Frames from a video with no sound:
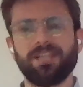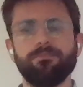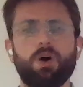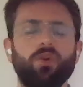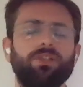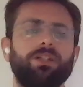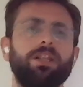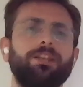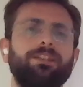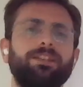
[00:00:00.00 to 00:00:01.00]
model
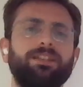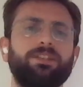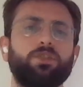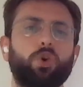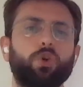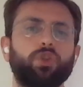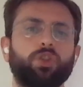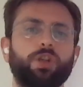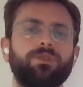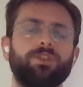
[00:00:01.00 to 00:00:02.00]
the
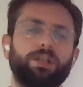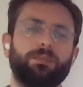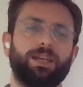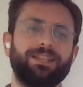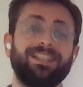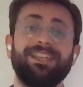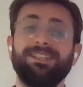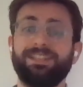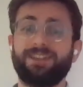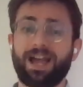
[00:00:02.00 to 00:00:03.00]
distortion of turbulence
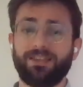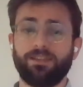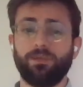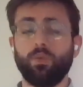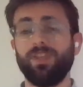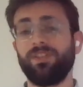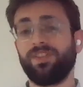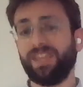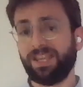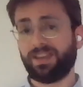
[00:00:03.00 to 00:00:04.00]
interacting
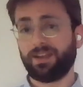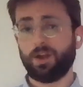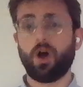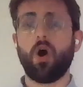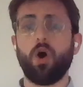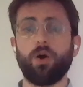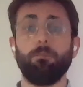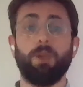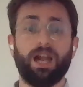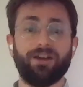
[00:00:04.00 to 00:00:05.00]
with thick
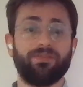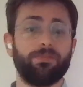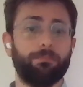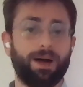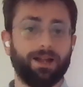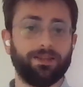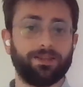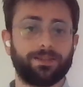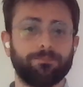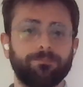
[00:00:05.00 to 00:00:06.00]
or bluff
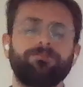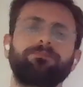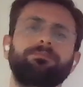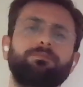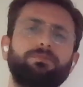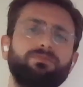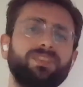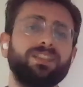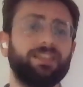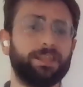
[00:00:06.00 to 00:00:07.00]
bodies.
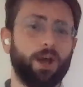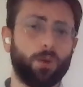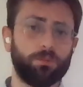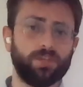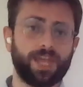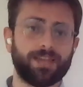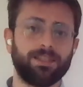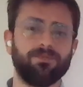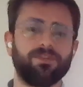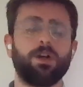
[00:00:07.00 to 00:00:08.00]
The
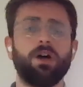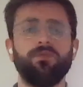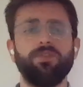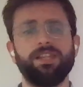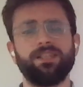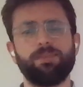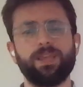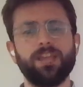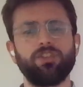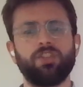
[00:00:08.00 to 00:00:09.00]
objectives of this
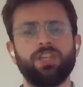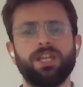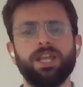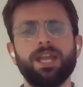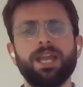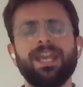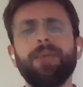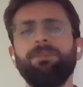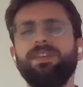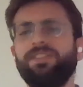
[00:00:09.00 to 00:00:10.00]
PhD
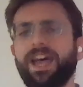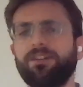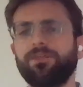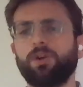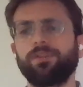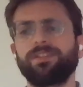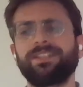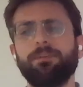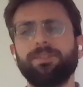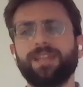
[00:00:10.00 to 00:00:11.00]
can be therefore
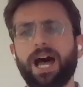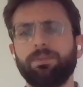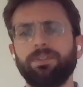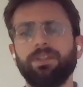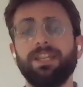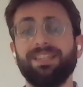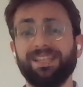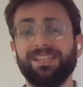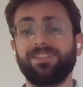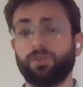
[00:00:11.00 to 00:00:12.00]
summed up in
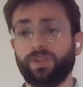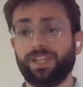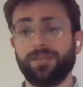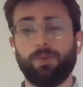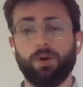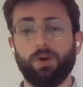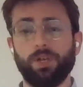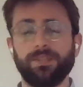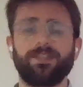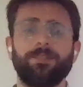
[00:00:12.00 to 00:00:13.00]
these 3
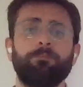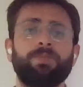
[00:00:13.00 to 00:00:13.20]
points.